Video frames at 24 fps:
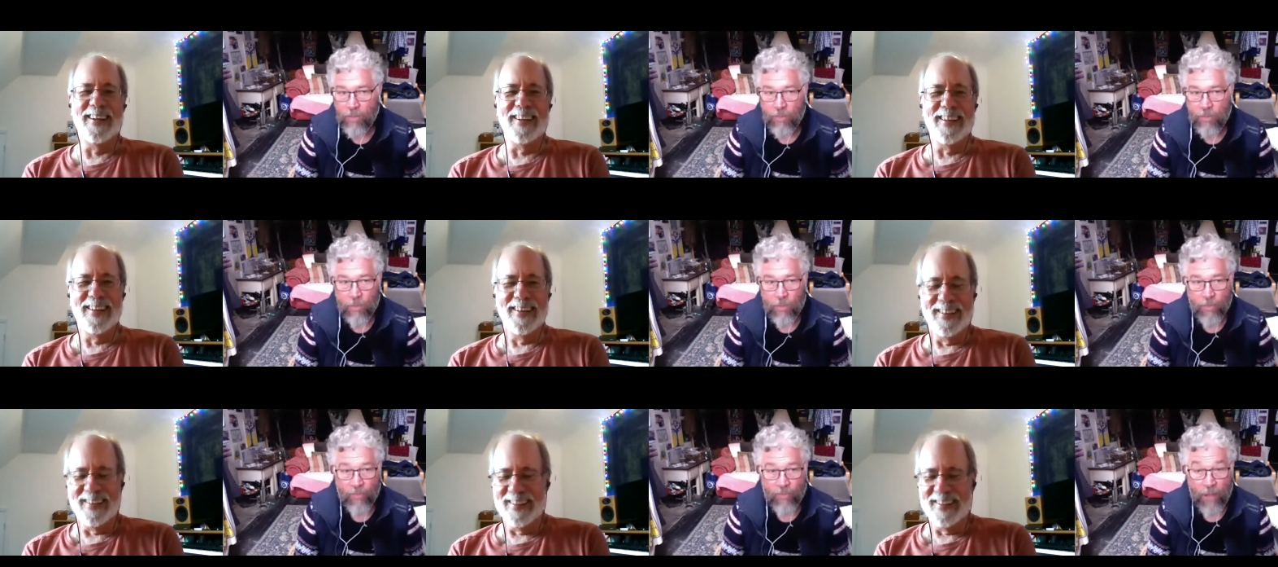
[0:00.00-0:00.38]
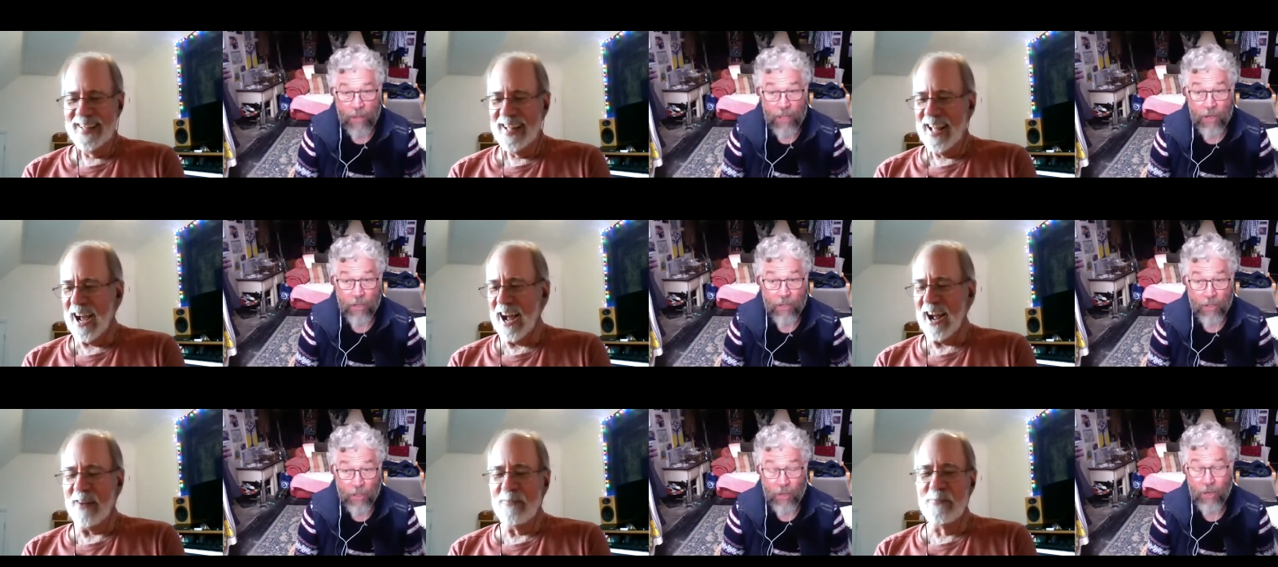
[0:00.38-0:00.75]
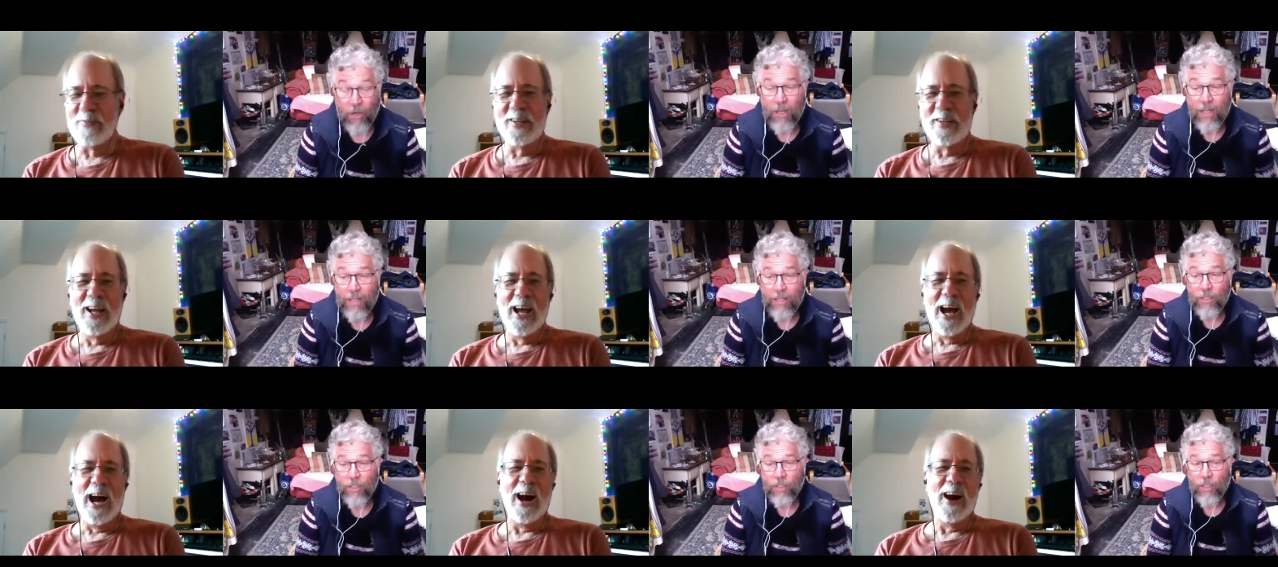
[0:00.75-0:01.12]
Speaker 1: to find our
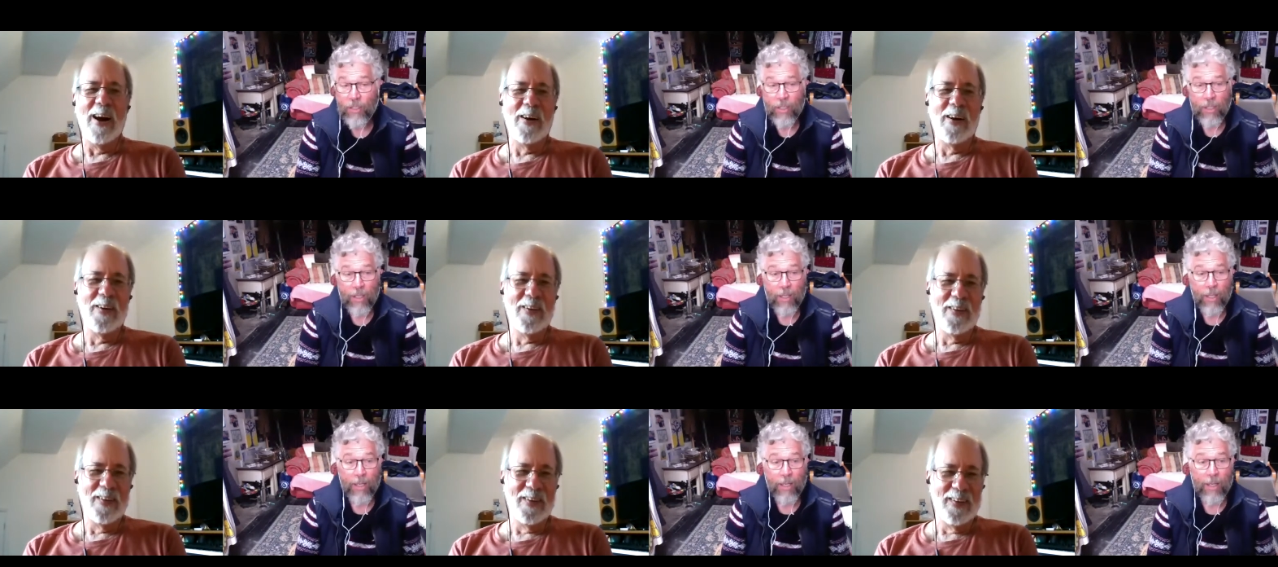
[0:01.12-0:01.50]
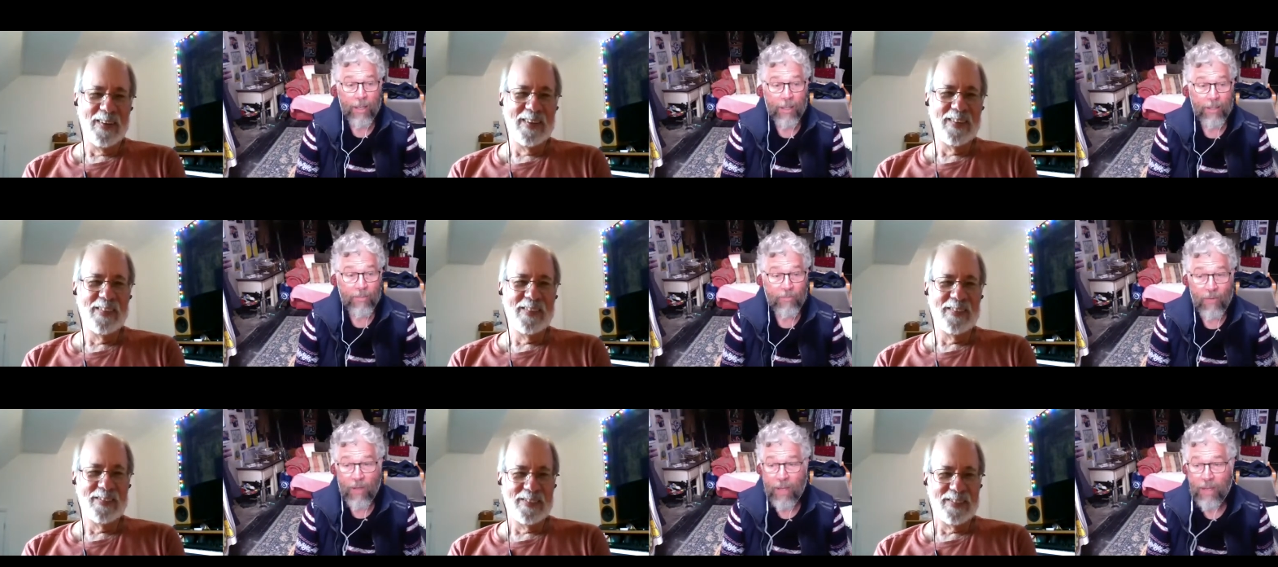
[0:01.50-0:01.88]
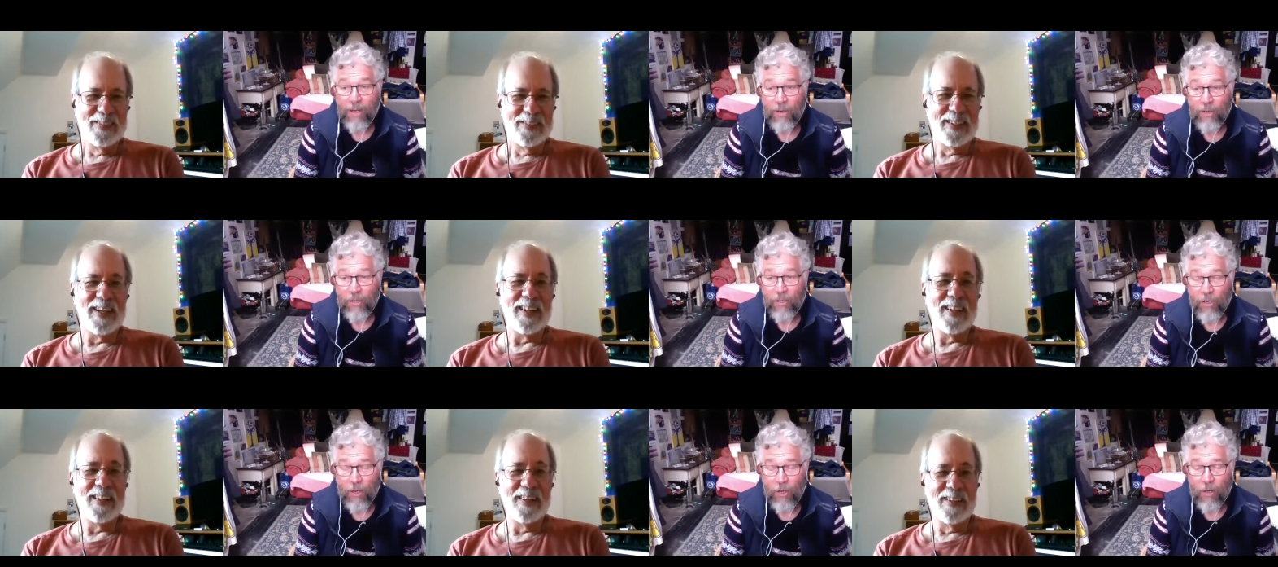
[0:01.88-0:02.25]
courage. Find
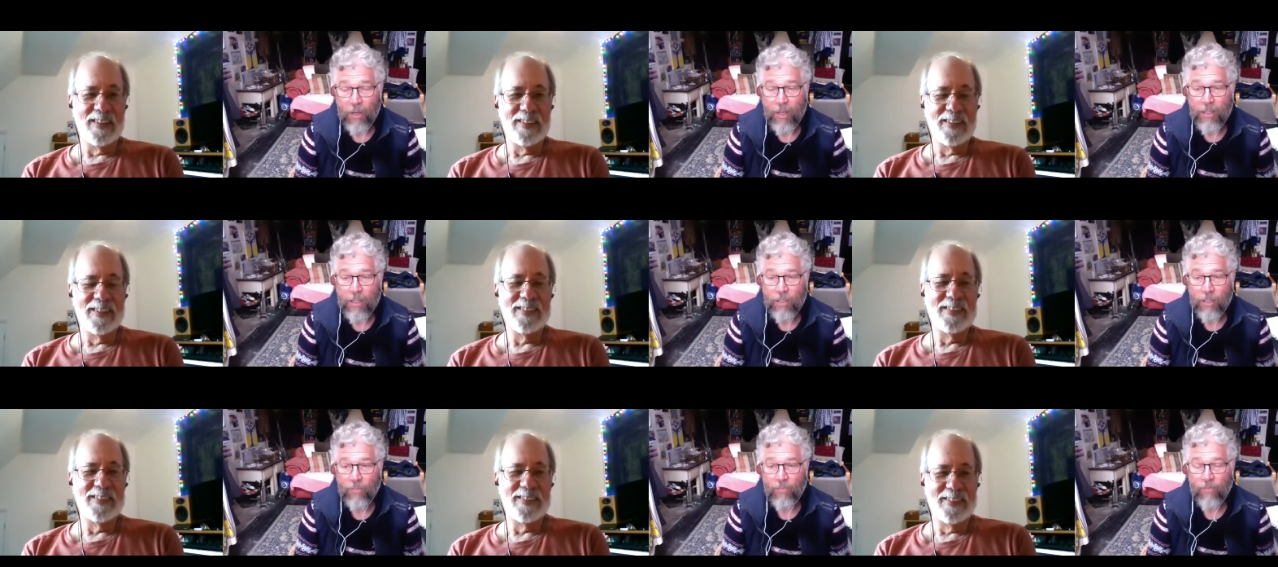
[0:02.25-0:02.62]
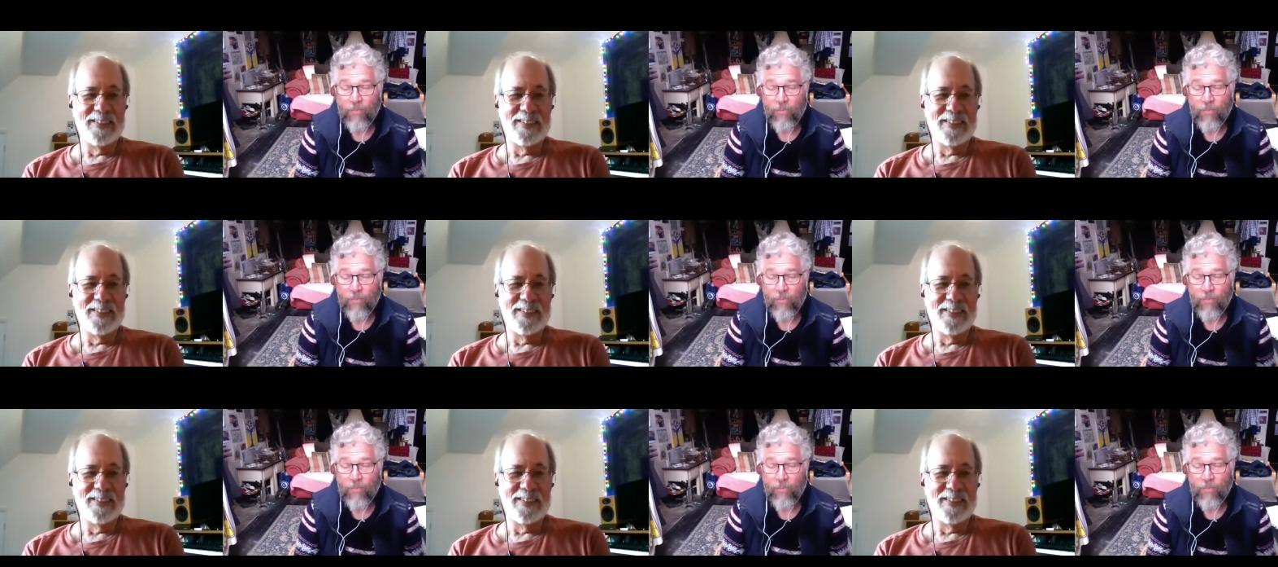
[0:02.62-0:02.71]
our yeah. courage and